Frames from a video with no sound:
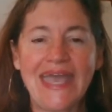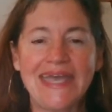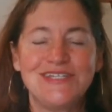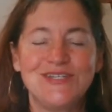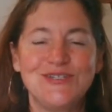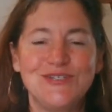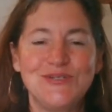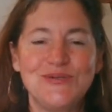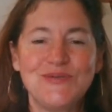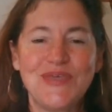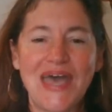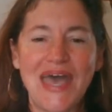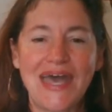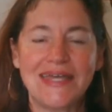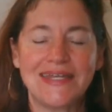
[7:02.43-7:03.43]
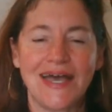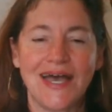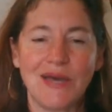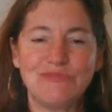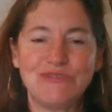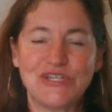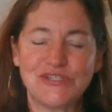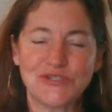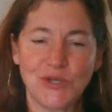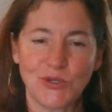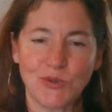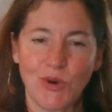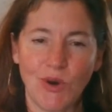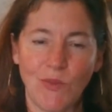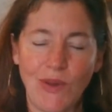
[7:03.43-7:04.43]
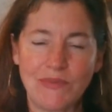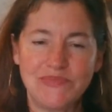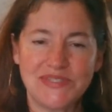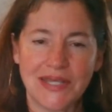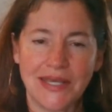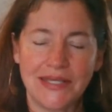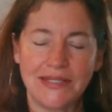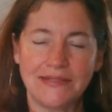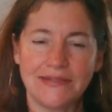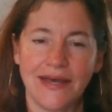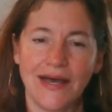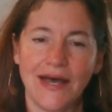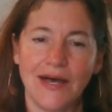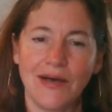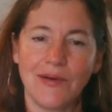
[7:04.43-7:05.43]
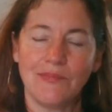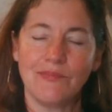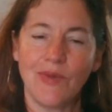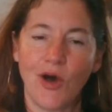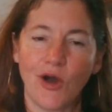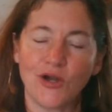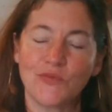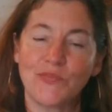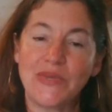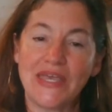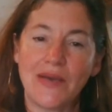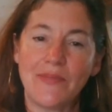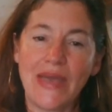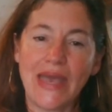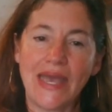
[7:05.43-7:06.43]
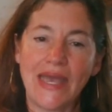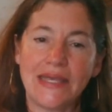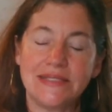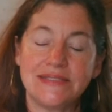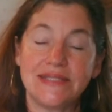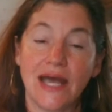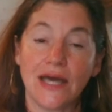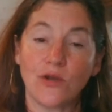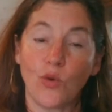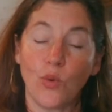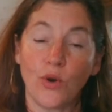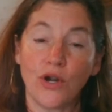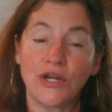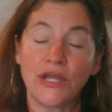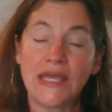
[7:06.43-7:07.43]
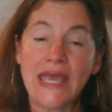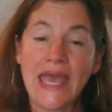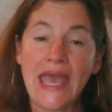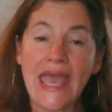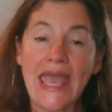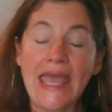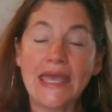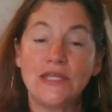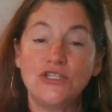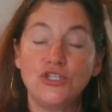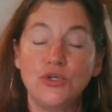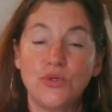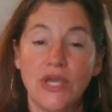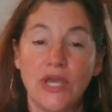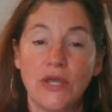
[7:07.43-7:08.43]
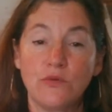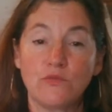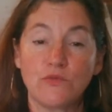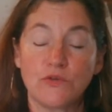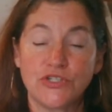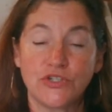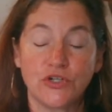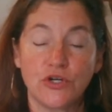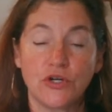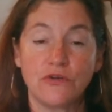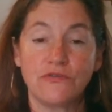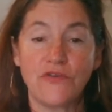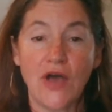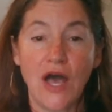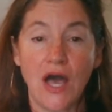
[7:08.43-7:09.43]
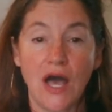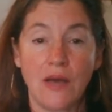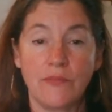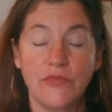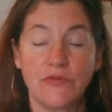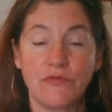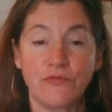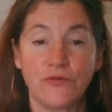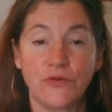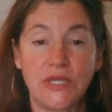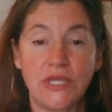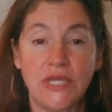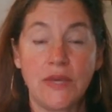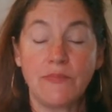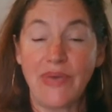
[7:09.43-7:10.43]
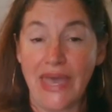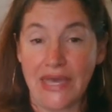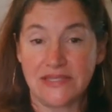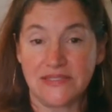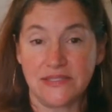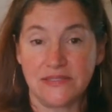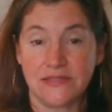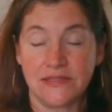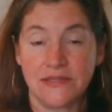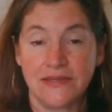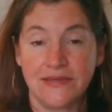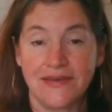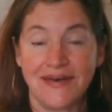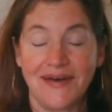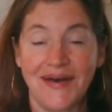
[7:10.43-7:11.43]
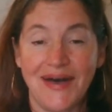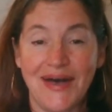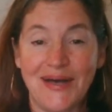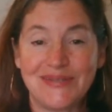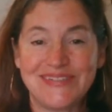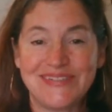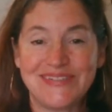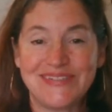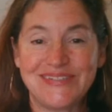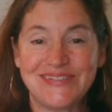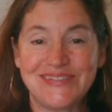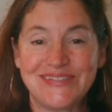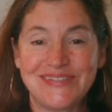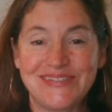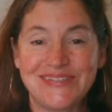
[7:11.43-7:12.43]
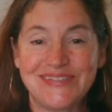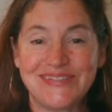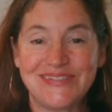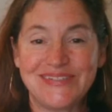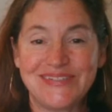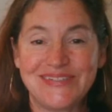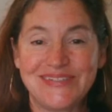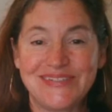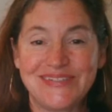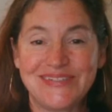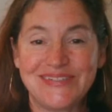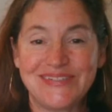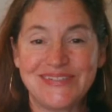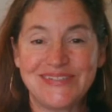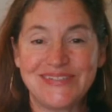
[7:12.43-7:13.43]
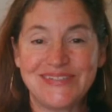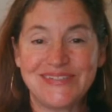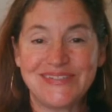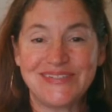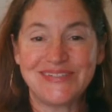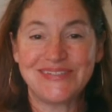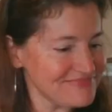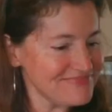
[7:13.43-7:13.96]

And to do that, um, just go to our website, um, artbma.org, and you can reserve um, free passes uh, to see the galleries.